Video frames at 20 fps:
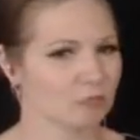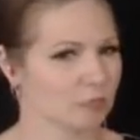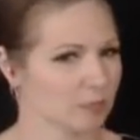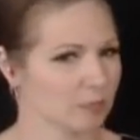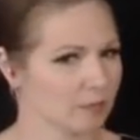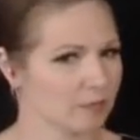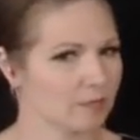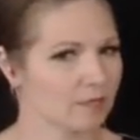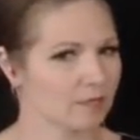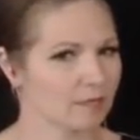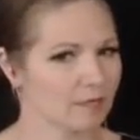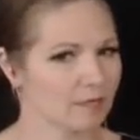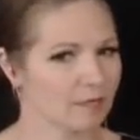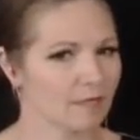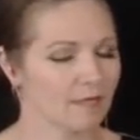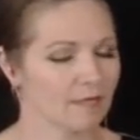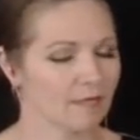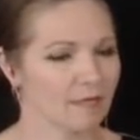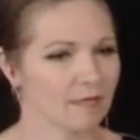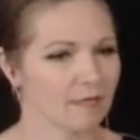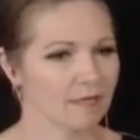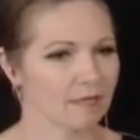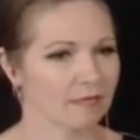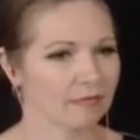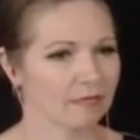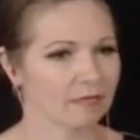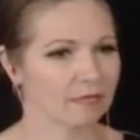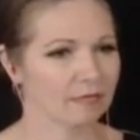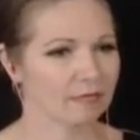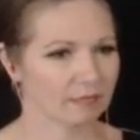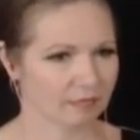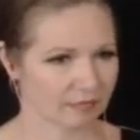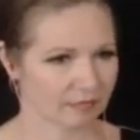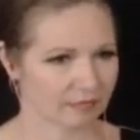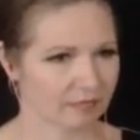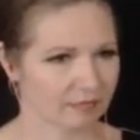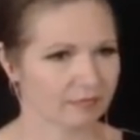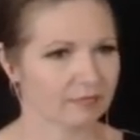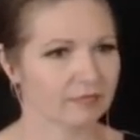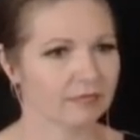
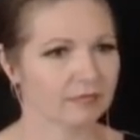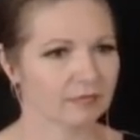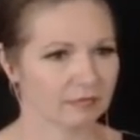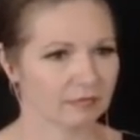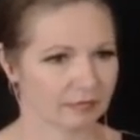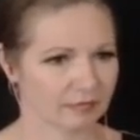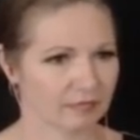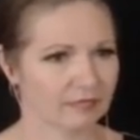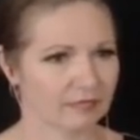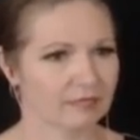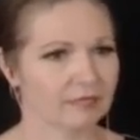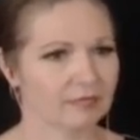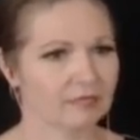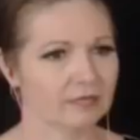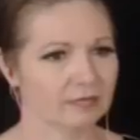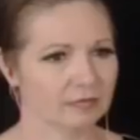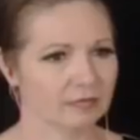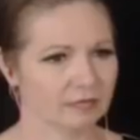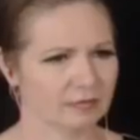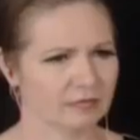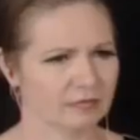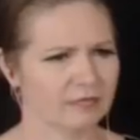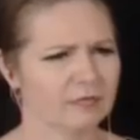No words are spoken by the person on screen.